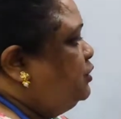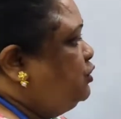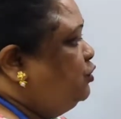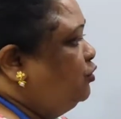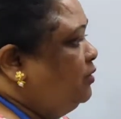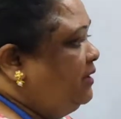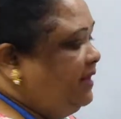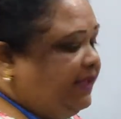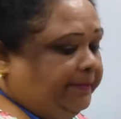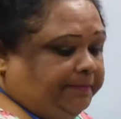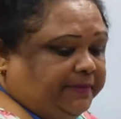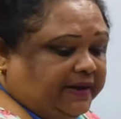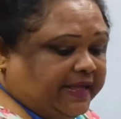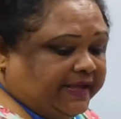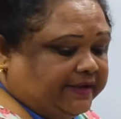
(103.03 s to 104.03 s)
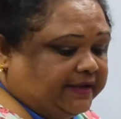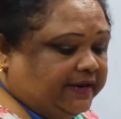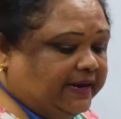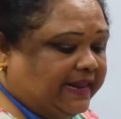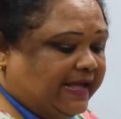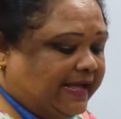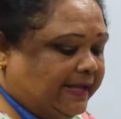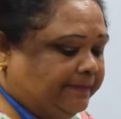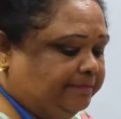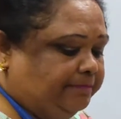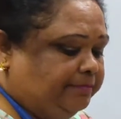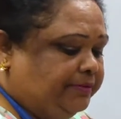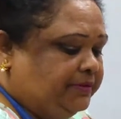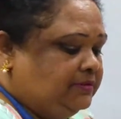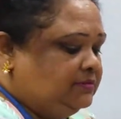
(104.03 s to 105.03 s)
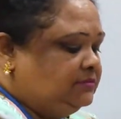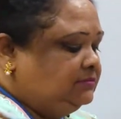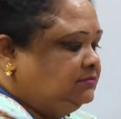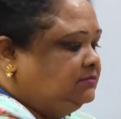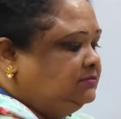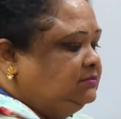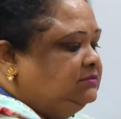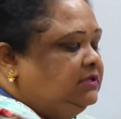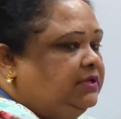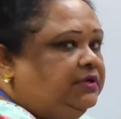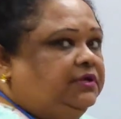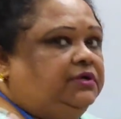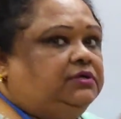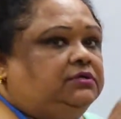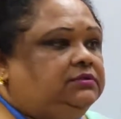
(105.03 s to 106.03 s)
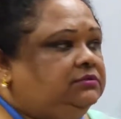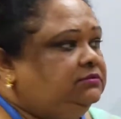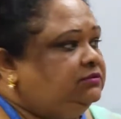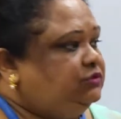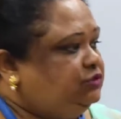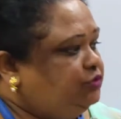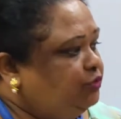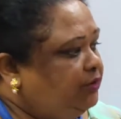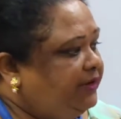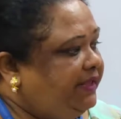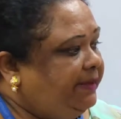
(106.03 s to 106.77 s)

To leap like a lamb, to